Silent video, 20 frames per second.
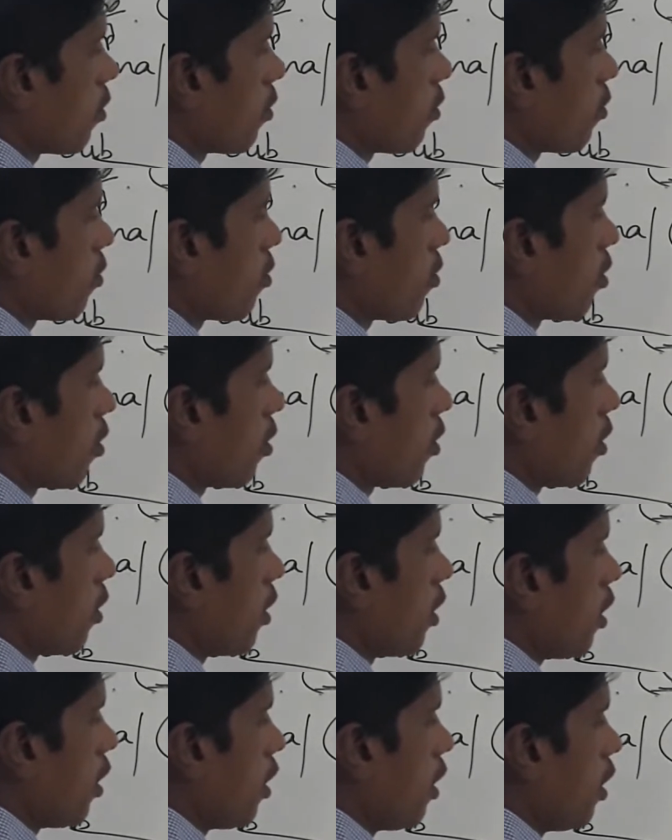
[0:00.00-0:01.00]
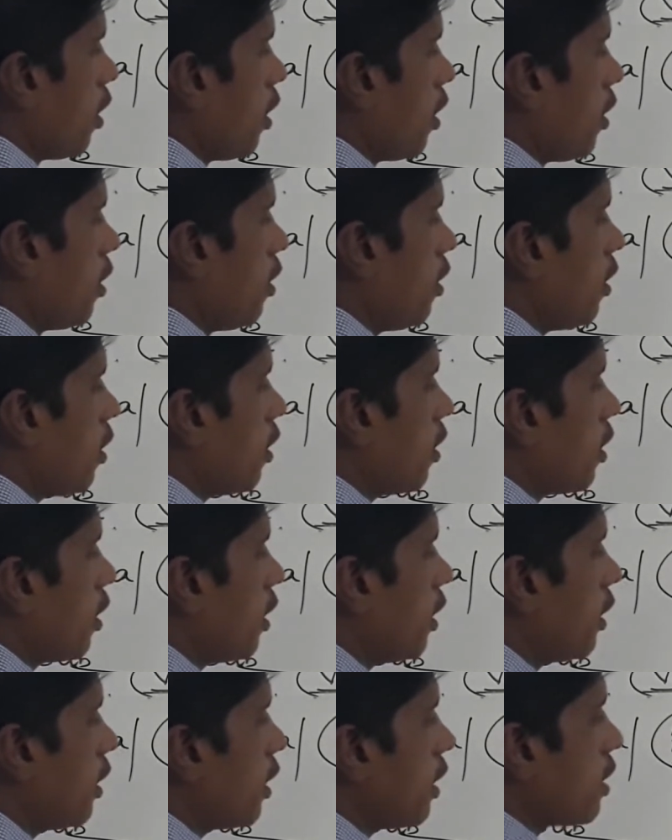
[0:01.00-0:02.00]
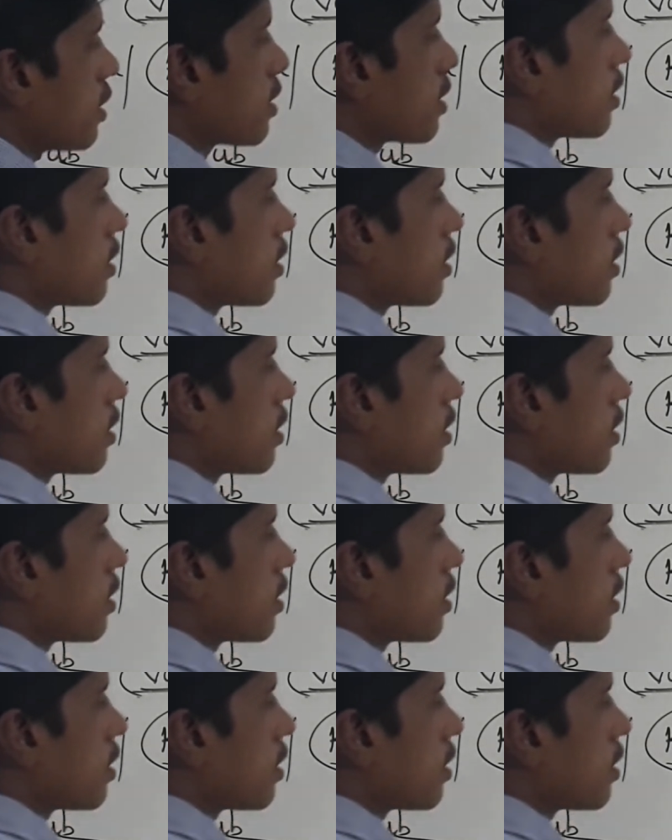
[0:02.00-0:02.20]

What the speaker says: Here it is active